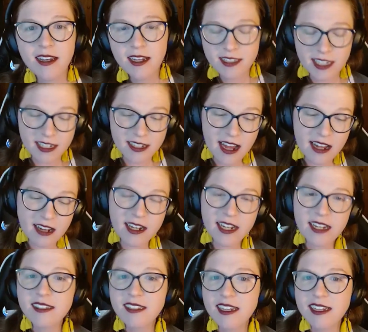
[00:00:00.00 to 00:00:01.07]
did not
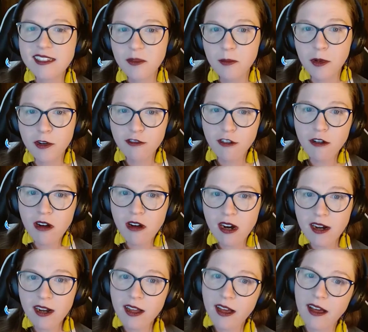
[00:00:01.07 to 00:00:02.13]
exist
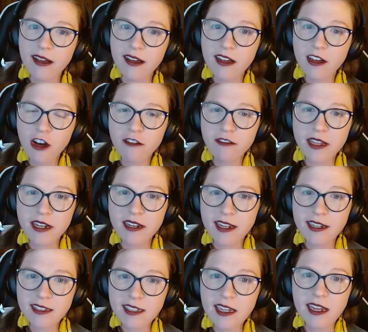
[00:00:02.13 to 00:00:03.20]
before
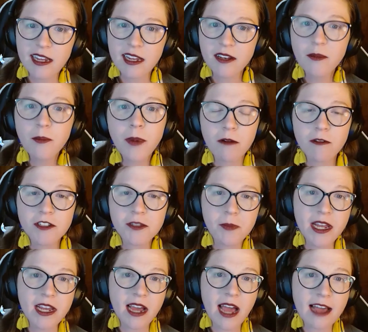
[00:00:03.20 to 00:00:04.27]
COVID-19, but was
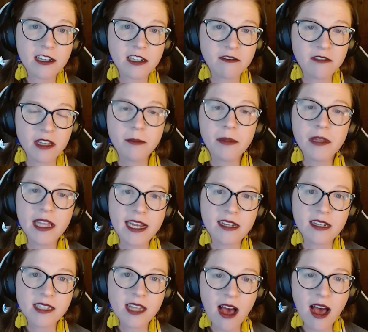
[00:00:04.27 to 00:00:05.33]
being actively planned
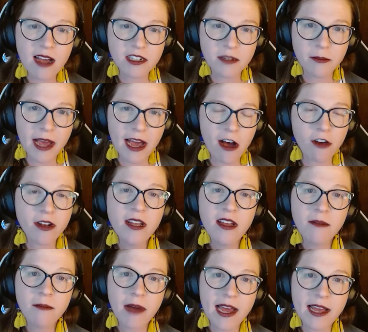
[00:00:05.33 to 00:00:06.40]
and talked about
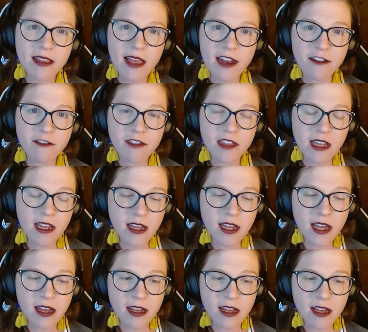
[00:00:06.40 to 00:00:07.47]
by a lot of the,
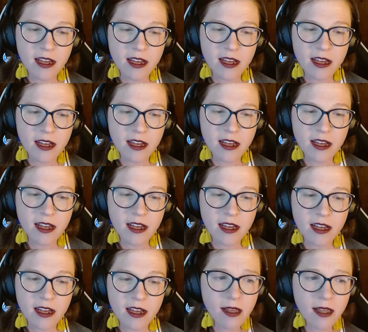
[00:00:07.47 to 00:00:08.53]

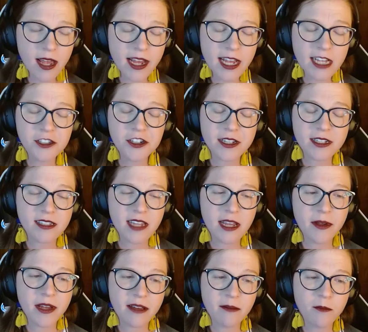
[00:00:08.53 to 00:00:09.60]
I guess you could
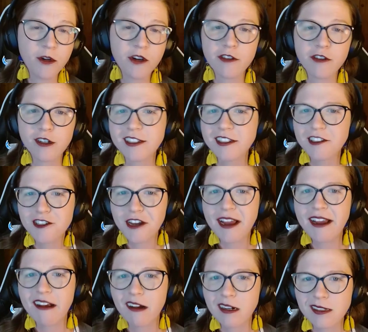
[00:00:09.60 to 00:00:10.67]
say, movers and
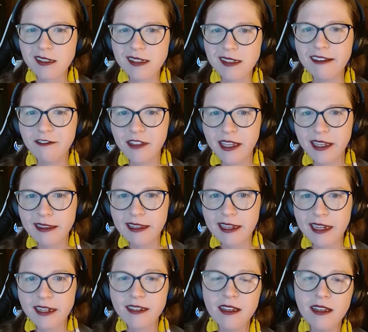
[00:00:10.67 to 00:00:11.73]
shakers of the
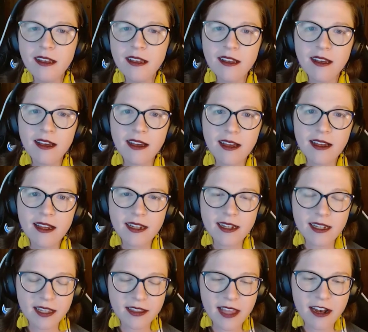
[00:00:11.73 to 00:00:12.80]
elite.
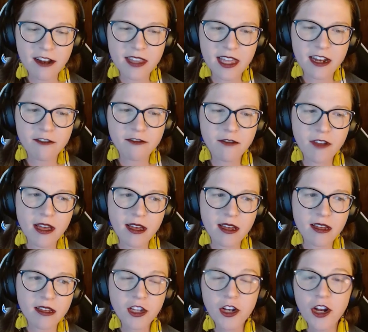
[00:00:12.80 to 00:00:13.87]
That
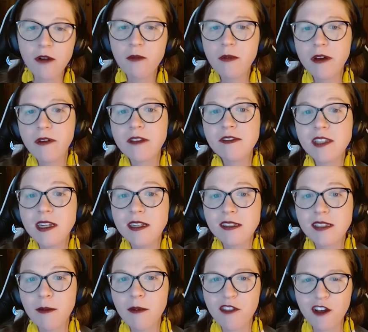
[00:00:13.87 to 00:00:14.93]
have, you know, we've seen
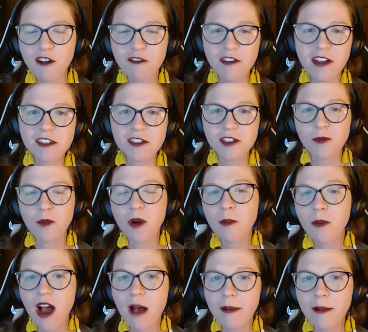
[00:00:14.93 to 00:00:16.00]
some of their faces more
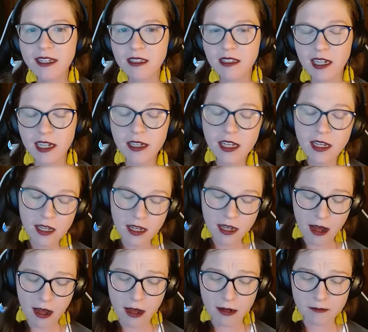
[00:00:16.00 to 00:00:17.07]
prominently.
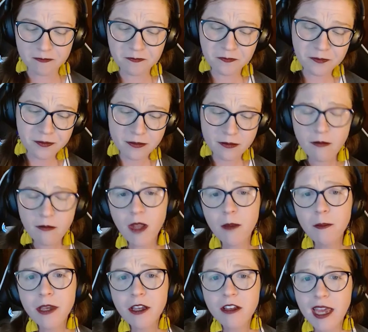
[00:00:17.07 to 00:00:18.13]

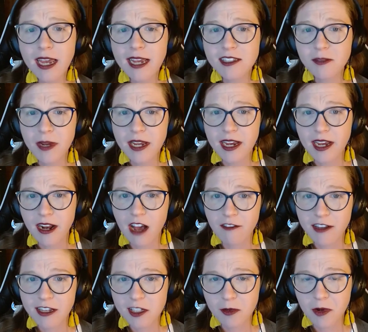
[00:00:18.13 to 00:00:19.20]
Bill Gates being an
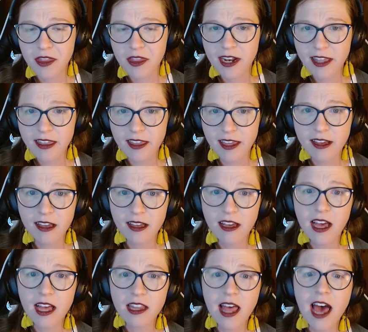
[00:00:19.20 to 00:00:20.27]
obvious one that I think
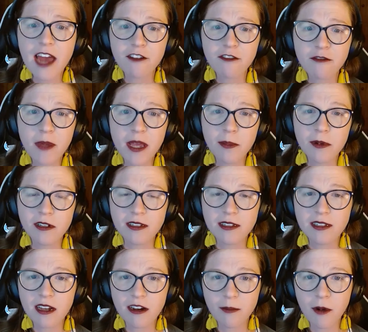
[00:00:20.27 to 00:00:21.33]
a lot of
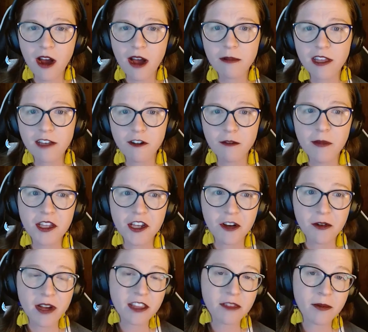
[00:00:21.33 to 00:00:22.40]
people are probably
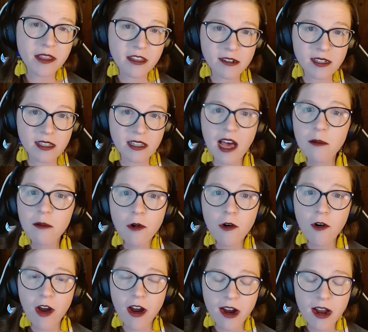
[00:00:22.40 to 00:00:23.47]
familiar with, but there's a lot
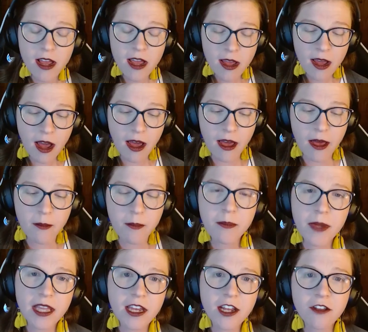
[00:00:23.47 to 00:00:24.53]
more.
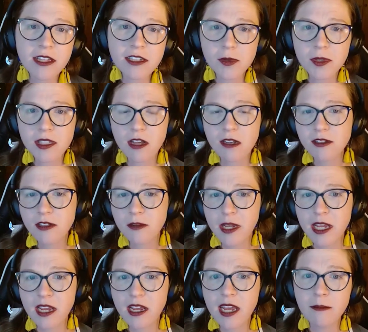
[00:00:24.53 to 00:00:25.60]
But you know, this was also
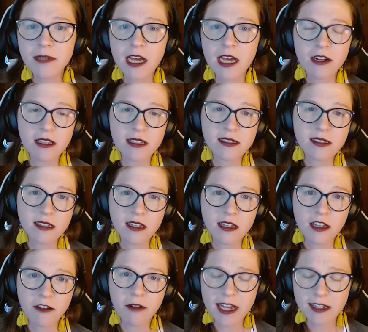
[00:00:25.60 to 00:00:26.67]
being gamed out, at least in
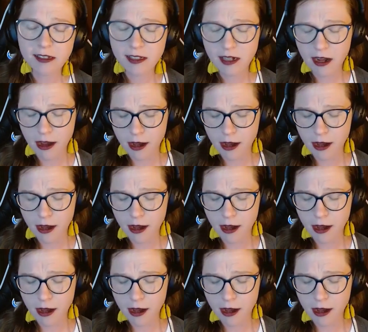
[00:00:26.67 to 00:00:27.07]
the US,